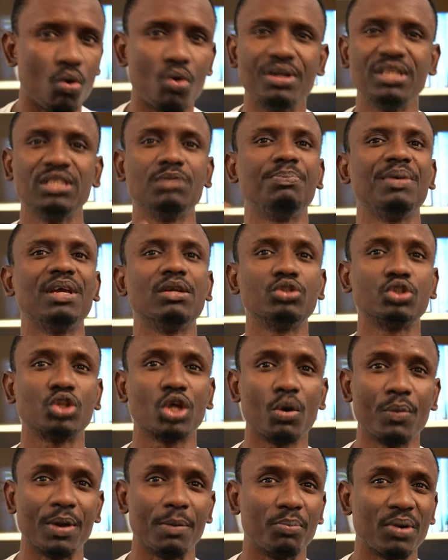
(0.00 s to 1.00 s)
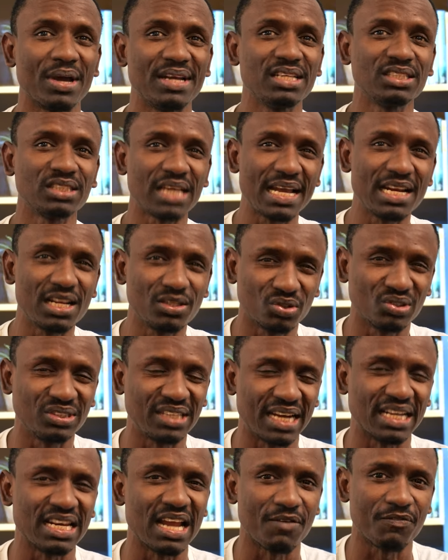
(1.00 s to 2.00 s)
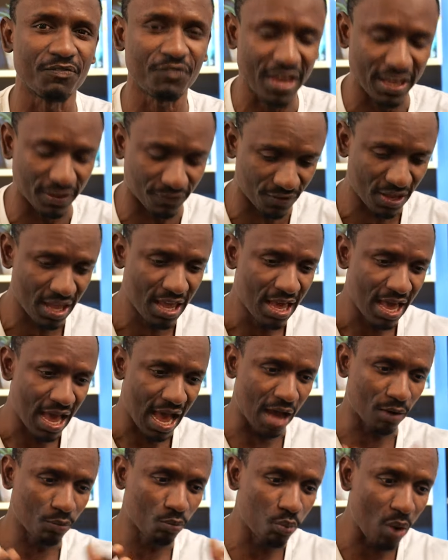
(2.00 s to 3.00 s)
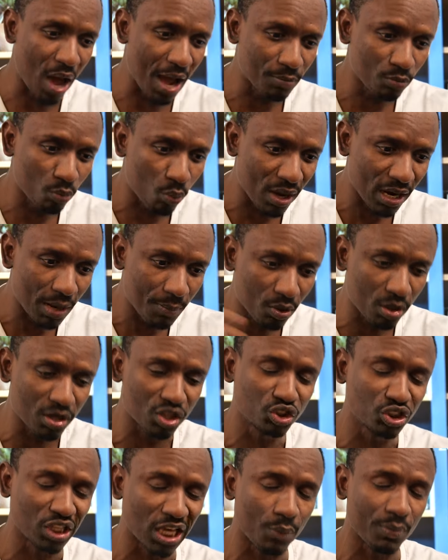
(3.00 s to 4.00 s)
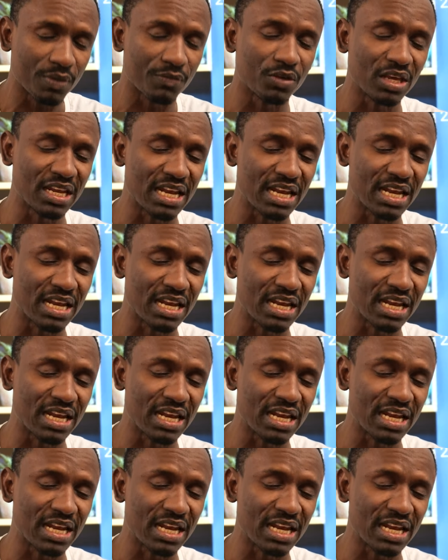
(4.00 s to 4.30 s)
all these bills going, but I decided to take that faith. And what I'm gonna share with